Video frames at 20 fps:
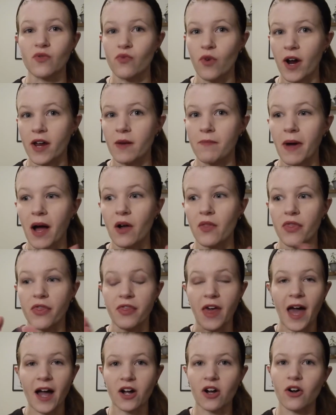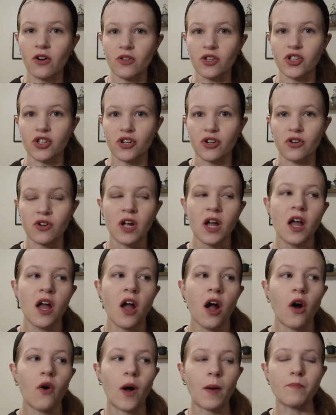write about that culture.
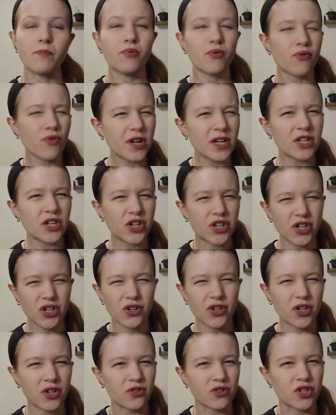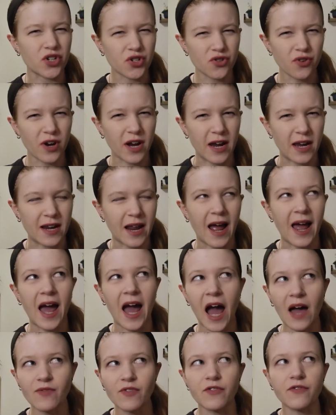Oh, I'm pretty sure you're straight. I
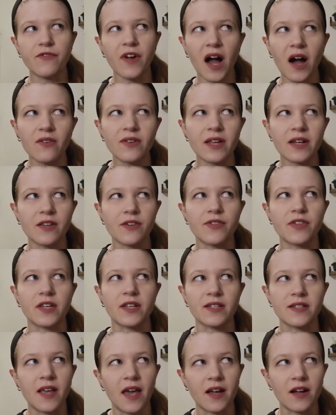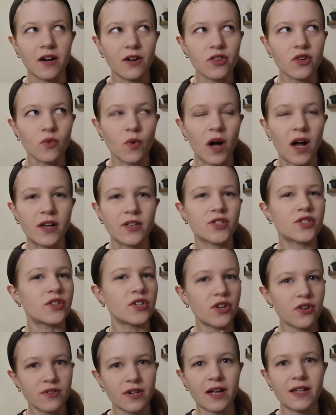haven't found anything saying otherwise, so
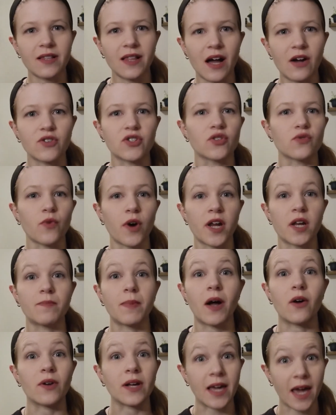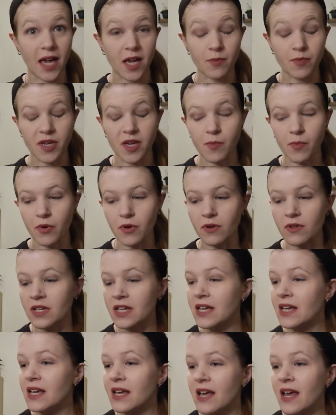you're not allowed to write about gay people.
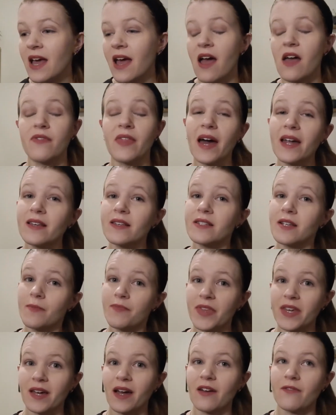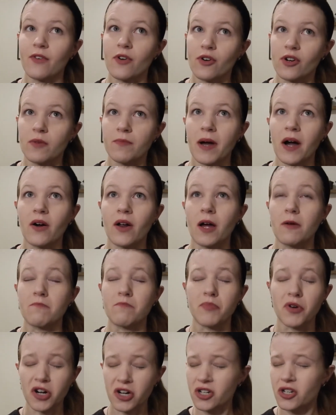And that is something I've heard about
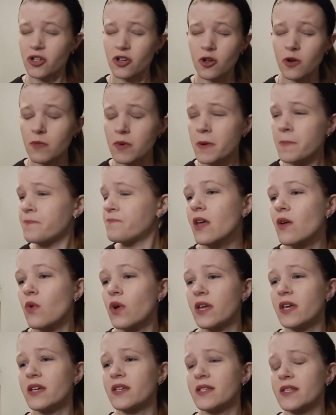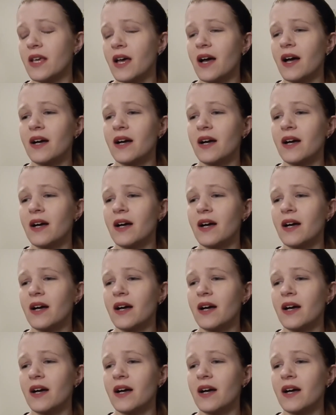on BookTube, is